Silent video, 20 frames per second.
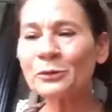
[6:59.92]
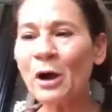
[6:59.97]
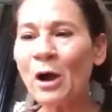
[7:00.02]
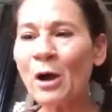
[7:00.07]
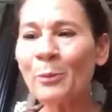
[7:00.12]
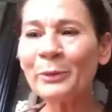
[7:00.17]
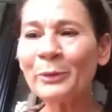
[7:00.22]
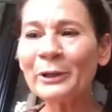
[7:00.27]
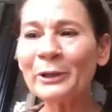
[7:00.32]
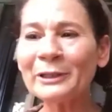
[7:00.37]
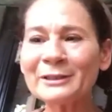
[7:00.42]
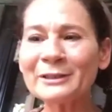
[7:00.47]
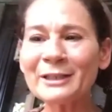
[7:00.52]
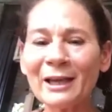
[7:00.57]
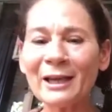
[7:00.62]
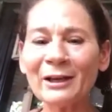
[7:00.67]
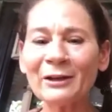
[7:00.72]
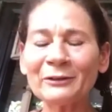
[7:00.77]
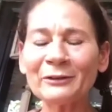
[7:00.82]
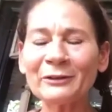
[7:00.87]
dropping
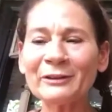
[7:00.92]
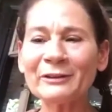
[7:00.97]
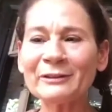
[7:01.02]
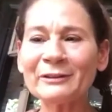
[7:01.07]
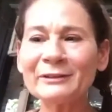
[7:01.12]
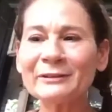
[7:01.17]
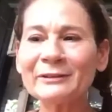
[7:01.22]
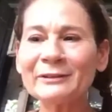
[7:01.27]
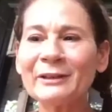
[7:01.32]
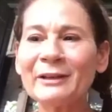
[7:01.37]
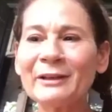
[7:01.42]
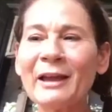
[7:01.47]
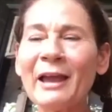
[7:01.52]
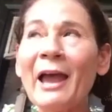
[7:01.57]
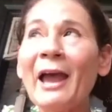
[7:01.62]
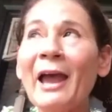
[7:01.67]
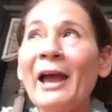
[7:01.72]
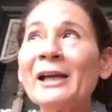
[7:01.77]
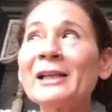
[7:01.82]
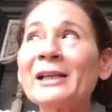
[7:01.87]
down,
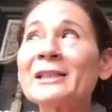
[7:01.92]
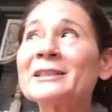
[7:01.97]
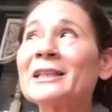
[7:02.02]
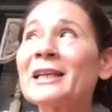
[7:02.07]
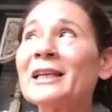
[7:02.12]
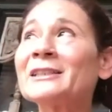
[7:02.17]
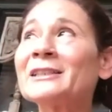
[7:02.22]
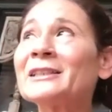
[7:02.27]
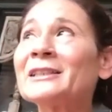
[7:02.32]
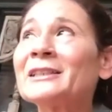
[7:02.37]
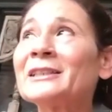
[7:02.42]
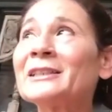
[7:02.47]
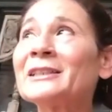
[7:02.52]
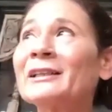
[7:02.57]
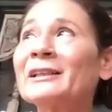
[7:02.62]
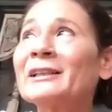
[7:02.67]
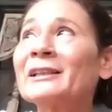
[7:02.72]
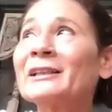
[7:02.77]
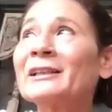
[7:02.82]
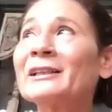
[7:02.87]

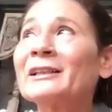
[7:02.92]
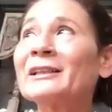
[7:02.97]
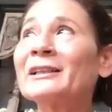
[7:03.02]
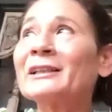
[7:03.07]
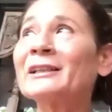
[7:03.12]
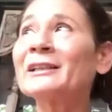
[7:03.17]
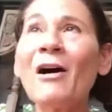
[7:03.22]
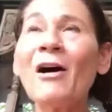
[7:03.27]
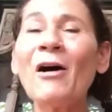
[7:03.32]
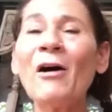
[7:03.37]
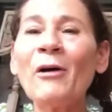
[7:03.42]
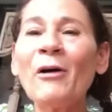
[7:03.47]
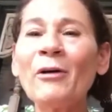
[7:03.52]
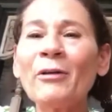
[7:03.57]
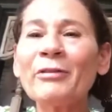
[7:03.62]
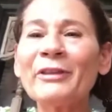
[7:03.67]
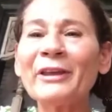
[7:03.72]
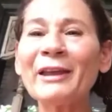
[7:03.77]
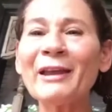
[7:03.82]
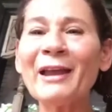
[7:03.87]
accessing
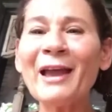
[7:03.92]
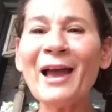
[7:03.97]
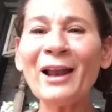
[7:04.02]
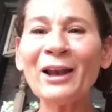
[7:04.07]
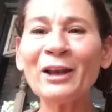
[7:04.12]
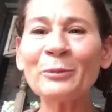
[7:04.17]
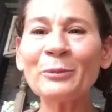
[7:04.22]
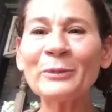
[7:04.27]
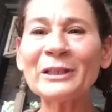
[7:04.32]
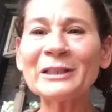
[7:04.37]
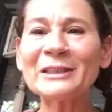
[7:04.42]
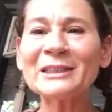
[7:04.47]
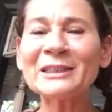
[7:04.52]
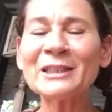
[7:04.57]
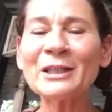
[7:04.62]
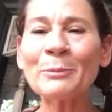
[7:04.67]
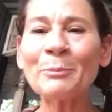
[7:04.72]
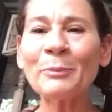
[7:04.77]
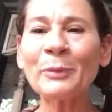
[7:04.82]
all the elements,